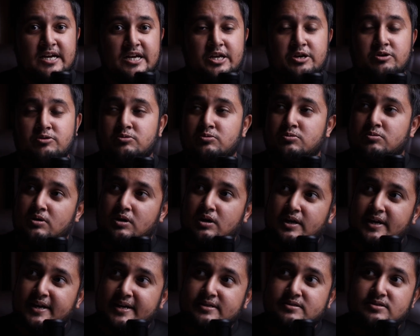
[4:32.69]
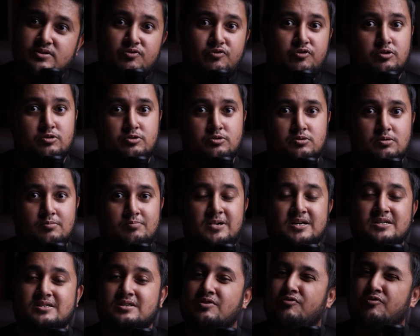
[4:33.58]
You click the photo,
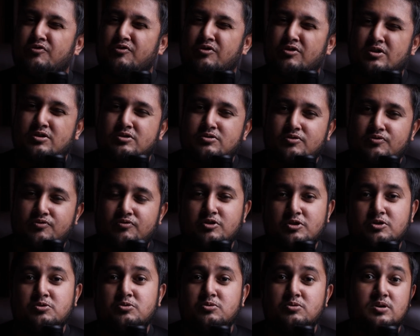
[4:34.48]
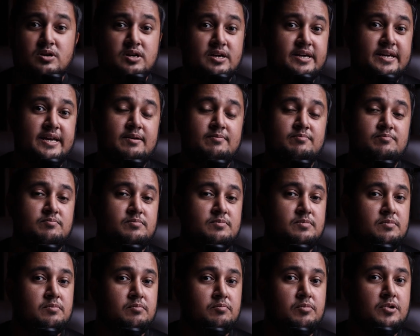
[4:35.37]
but the photo came
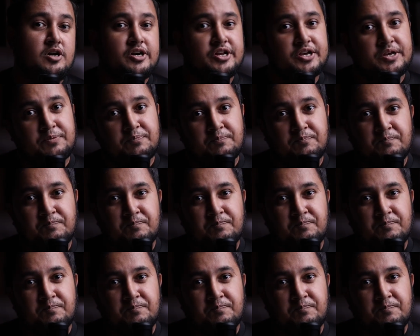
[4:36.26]
blurry.